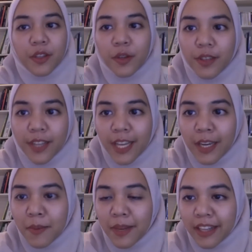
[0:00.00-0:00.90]

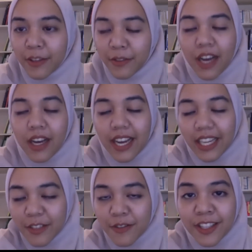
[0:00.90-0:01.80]
non-academic active, uh,
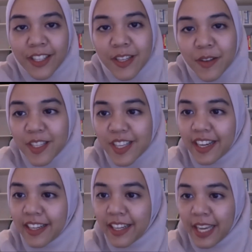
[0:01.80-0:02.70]
activities
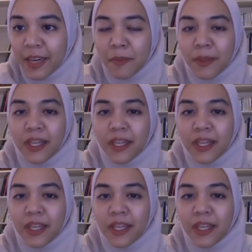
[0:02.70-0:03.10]
outside academic.